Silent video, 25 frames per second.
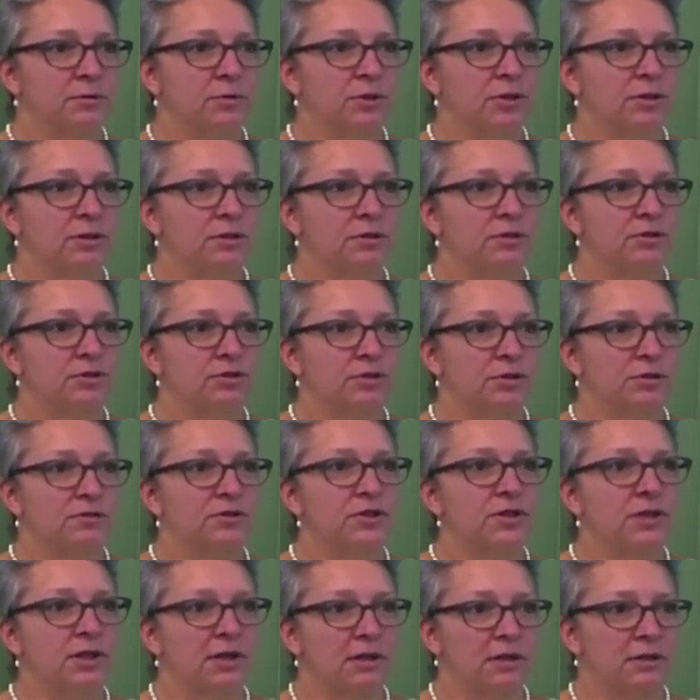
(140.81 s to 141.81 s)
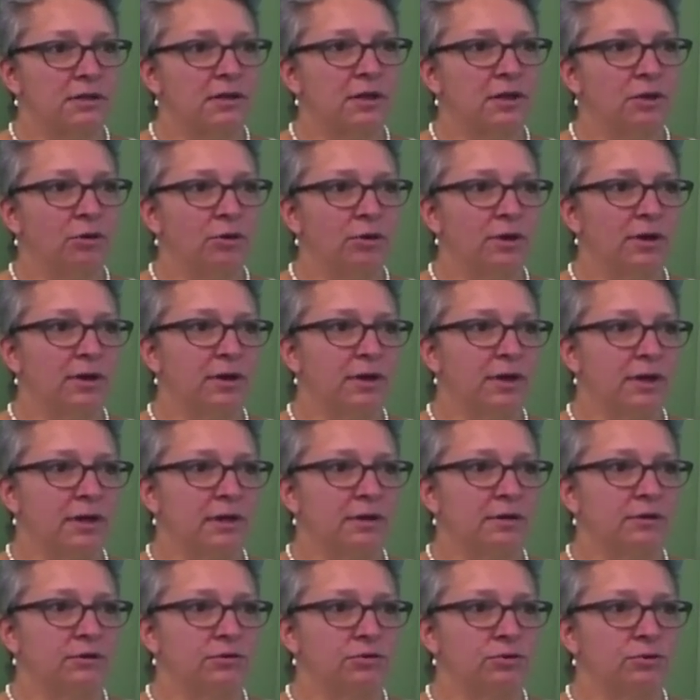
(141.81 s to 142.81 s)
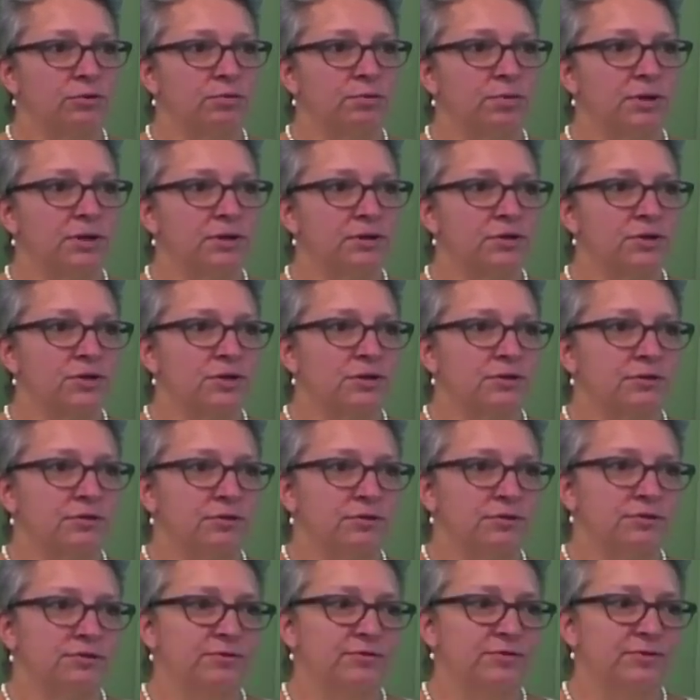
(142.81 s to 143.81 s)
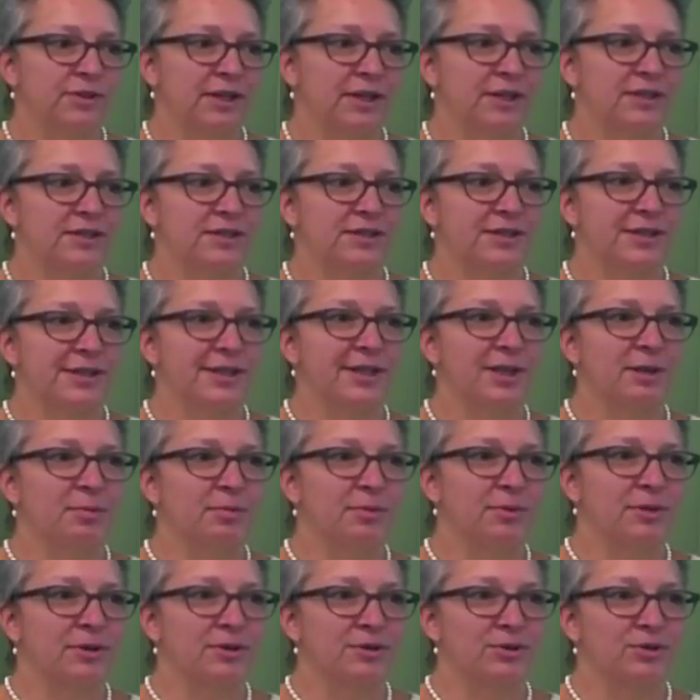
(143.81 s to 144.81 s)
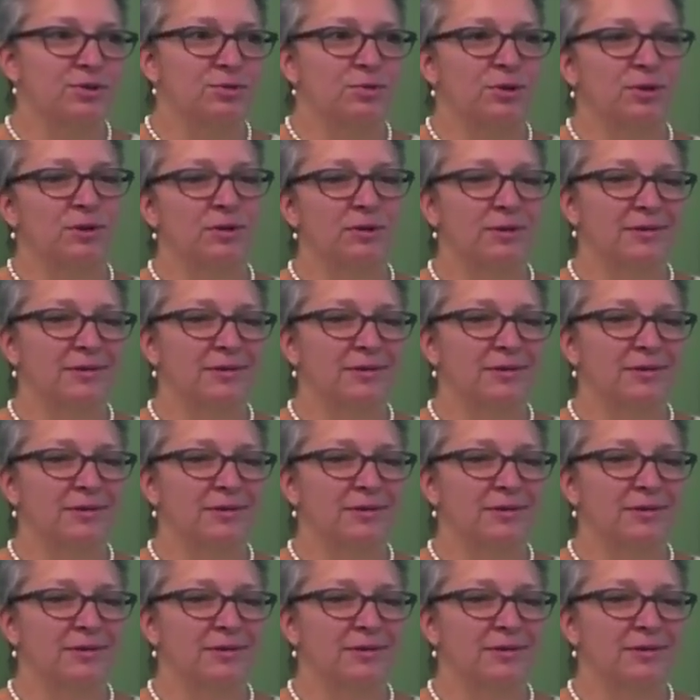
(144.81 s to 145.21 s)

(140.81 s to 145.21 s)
we sort of started going again, the group, because it fell asleep, because